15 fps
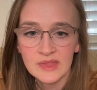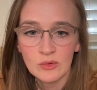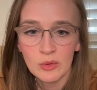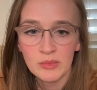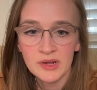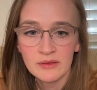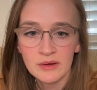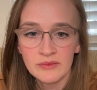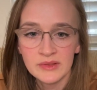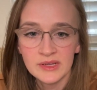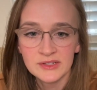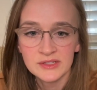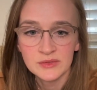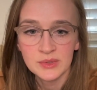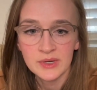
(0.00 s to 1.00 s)
The woman in
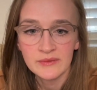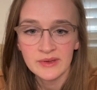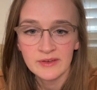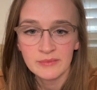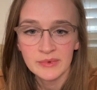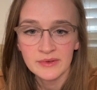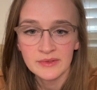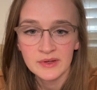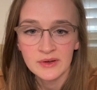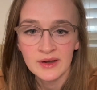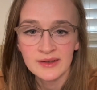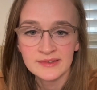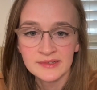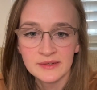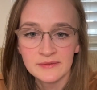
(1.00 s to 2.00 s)
Revelation 12 gave birth to
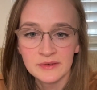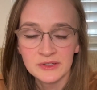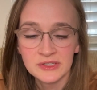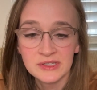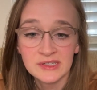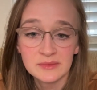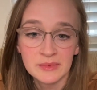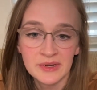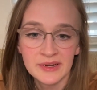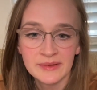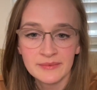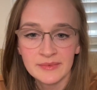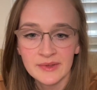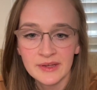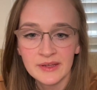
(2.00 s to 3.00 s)
Christ, therefore she is
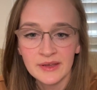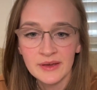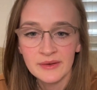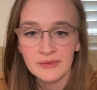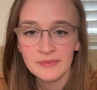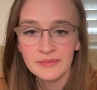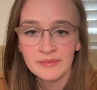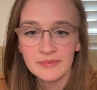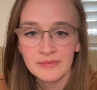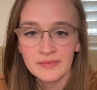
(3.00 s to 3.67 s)
Mary. There you go.